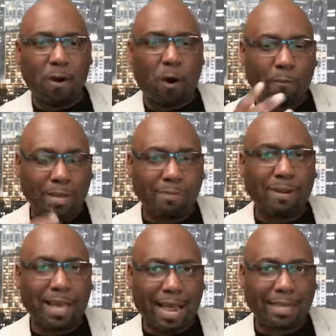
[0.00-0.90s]
Or
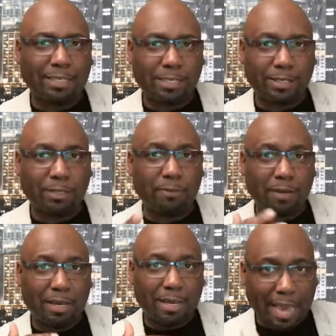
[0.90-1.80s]
people had to
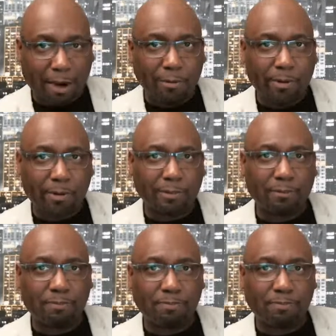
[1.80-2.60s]
carry on?